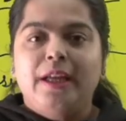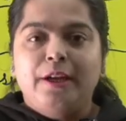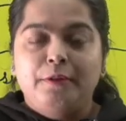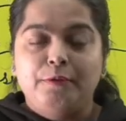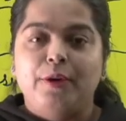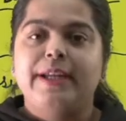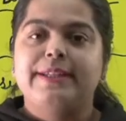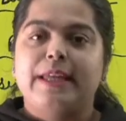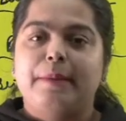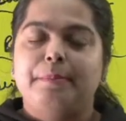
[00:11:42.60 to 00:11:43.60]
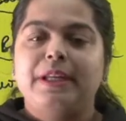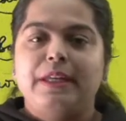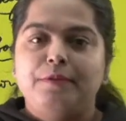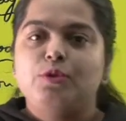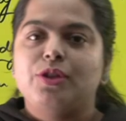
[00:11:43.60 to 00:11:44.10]
For example,
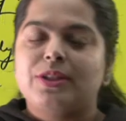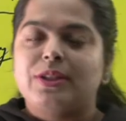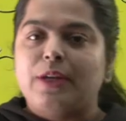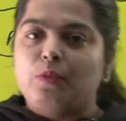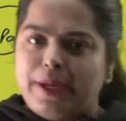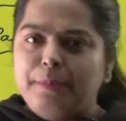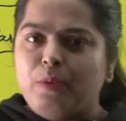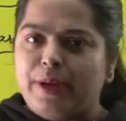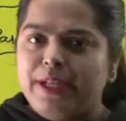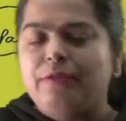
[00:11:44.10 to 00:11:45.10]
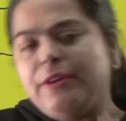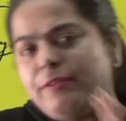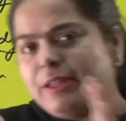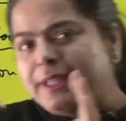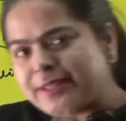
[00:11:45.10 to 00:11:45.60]
if you just take one point, we
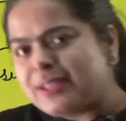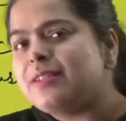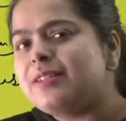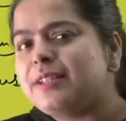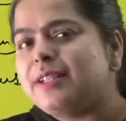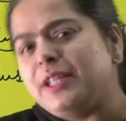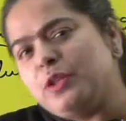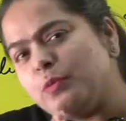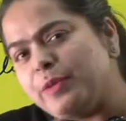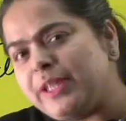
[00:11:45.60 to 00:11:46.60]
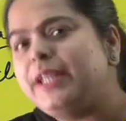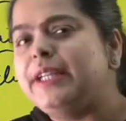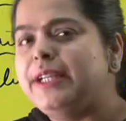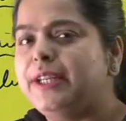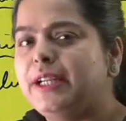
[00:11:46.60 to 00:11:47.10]
will discuss it in a very
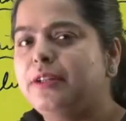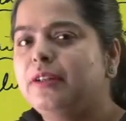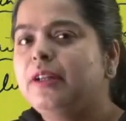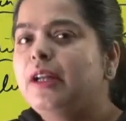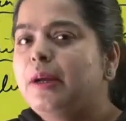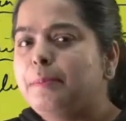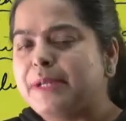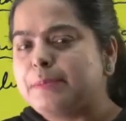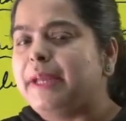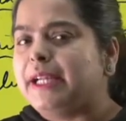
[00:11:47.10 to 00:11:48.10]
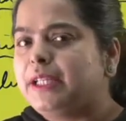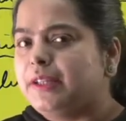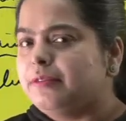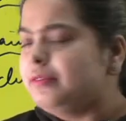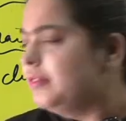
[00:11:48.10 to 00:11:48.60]
detailed
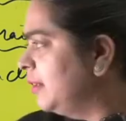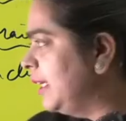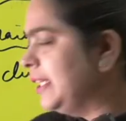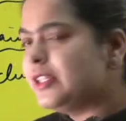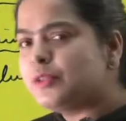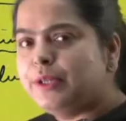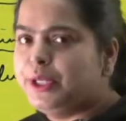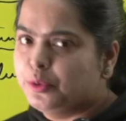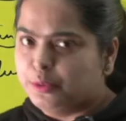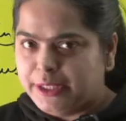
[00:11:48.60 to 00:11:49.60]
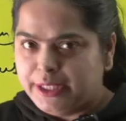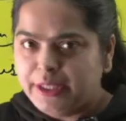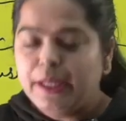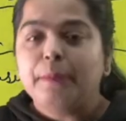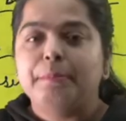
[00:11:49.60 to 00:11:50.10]
perspective in this video
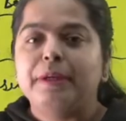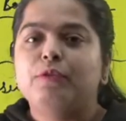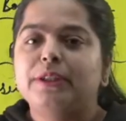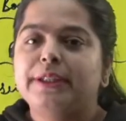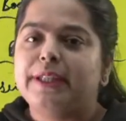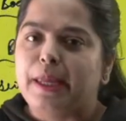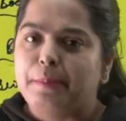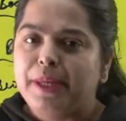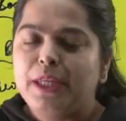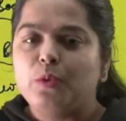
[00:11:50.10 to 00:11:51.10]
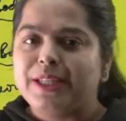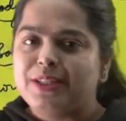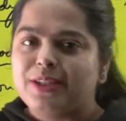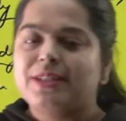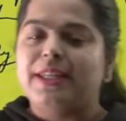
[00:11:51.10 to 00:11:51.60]
only, but for the time being you
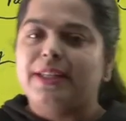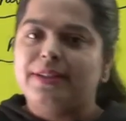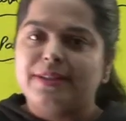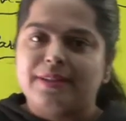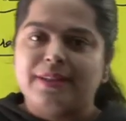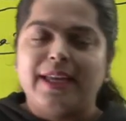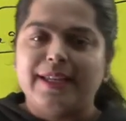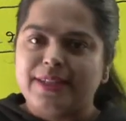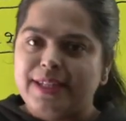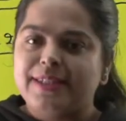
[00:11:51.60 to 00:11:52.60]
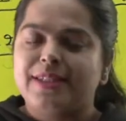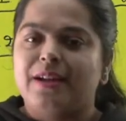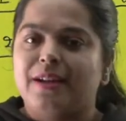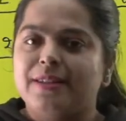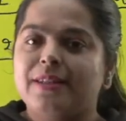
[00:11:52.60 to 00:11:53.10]
can just take this as an
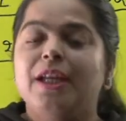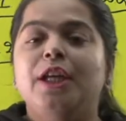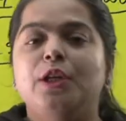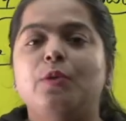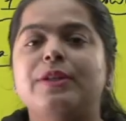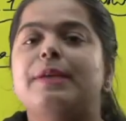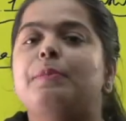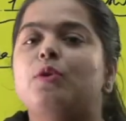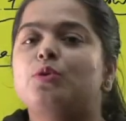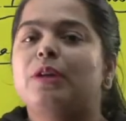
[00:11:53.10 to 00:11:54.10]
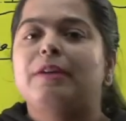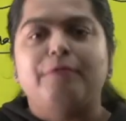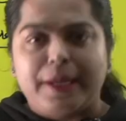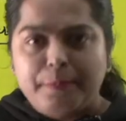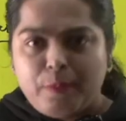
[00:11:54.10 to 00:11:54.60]
instance. You are supposed to give
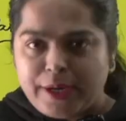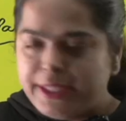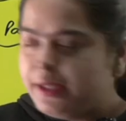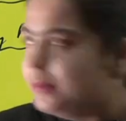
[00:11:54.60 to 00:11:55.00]
one point